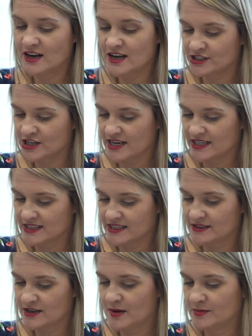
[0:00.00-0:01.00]
not checked,
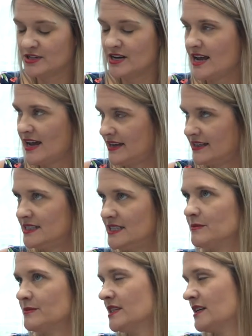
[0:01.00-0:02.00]
then option A is
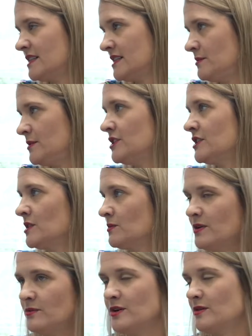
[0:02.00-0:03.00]
deemed selected, which is the
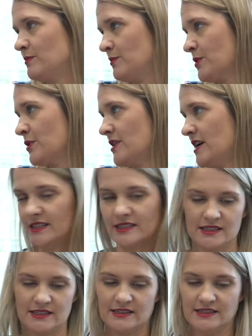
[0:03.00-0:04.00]
one where it
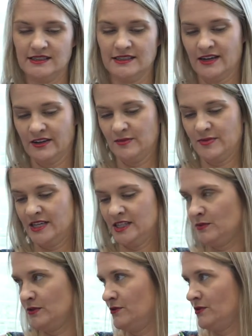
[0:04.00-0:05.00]
prorates. Seller pays
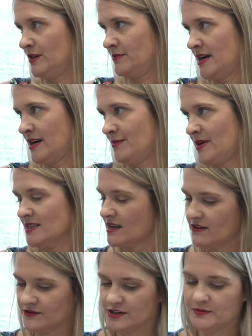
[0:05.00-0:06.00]
before, buyer pays
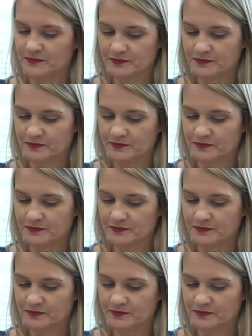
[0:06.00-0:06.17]
after.